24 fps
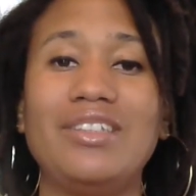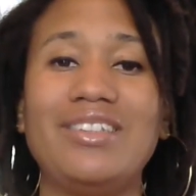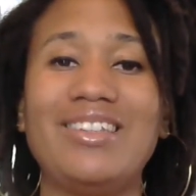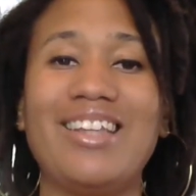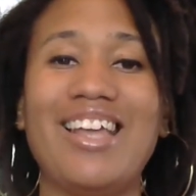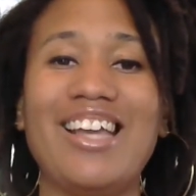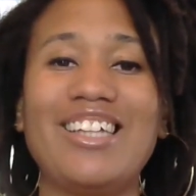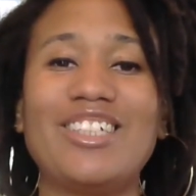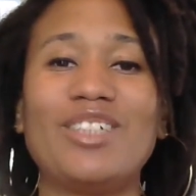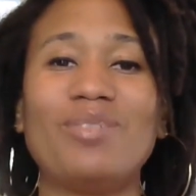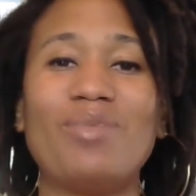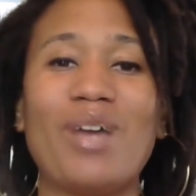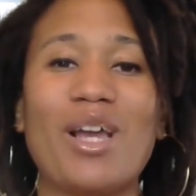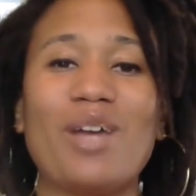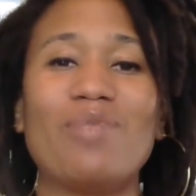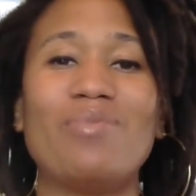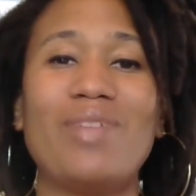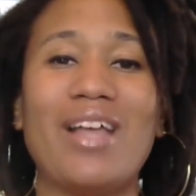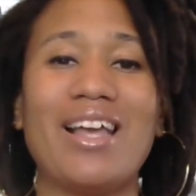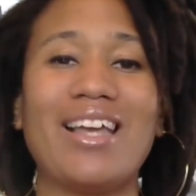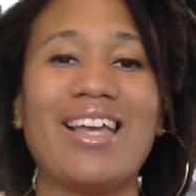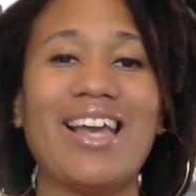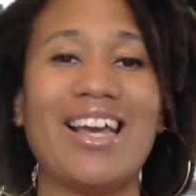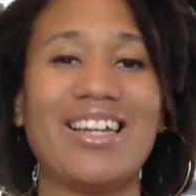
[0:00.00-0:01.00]
thick Jamaican
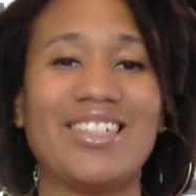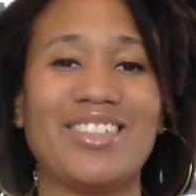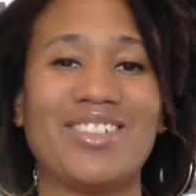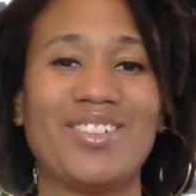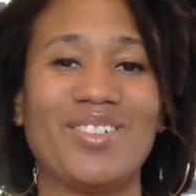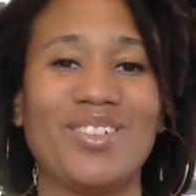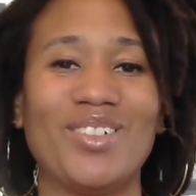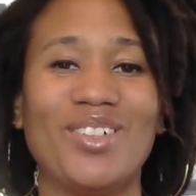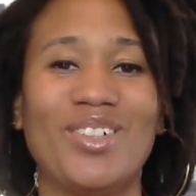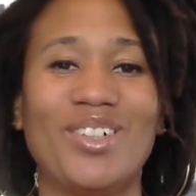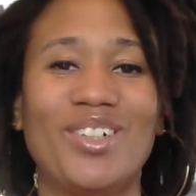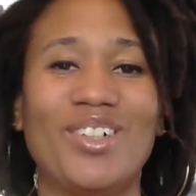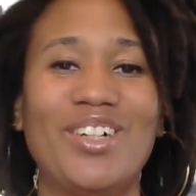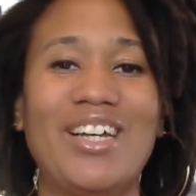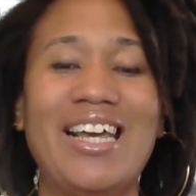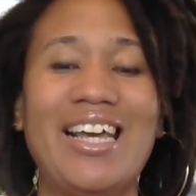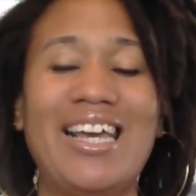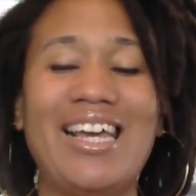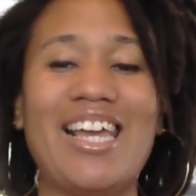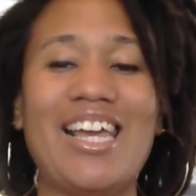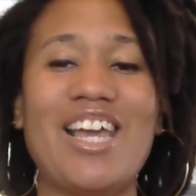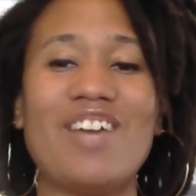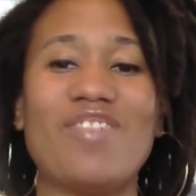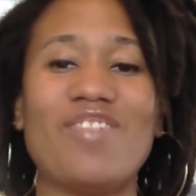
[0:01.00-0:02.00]
black castor oil
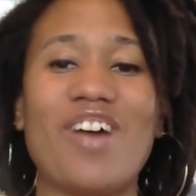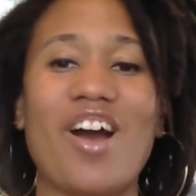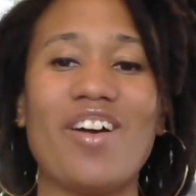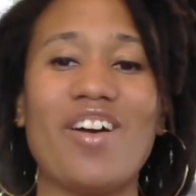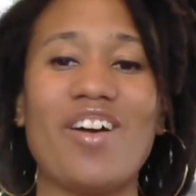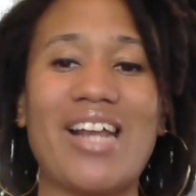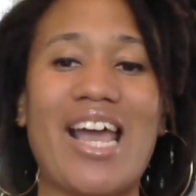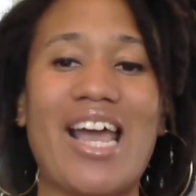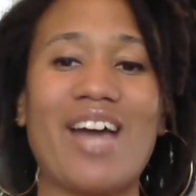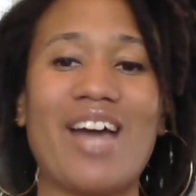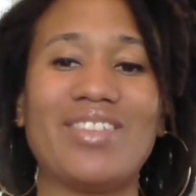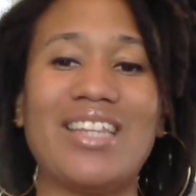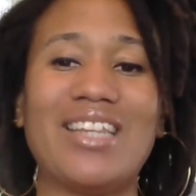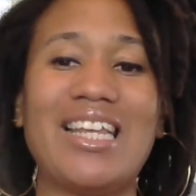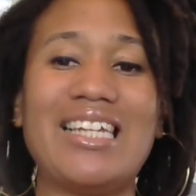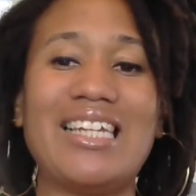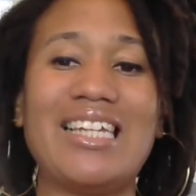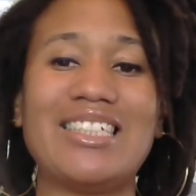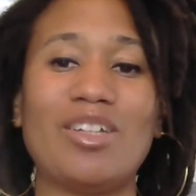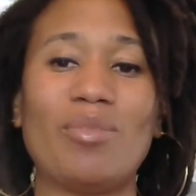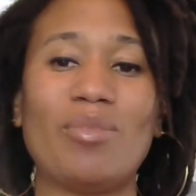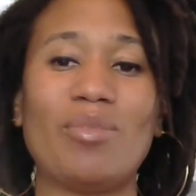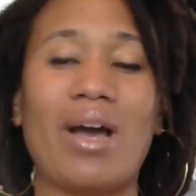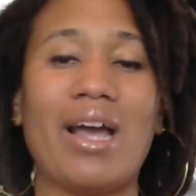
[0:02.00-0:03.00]
if I already have
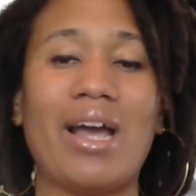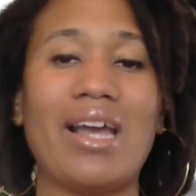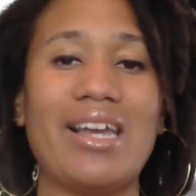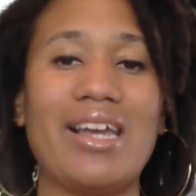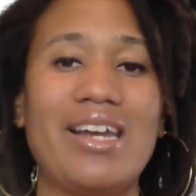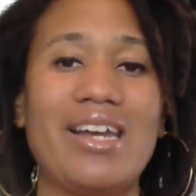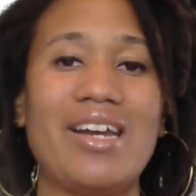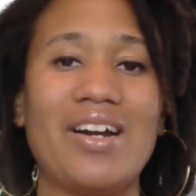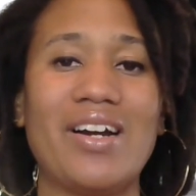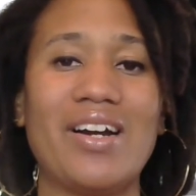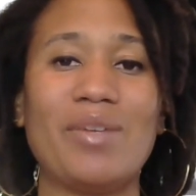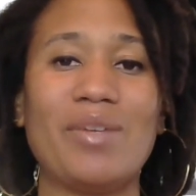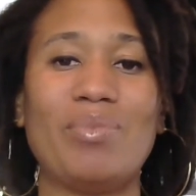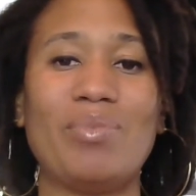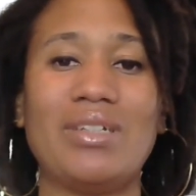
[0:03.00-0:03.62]
things in my hair,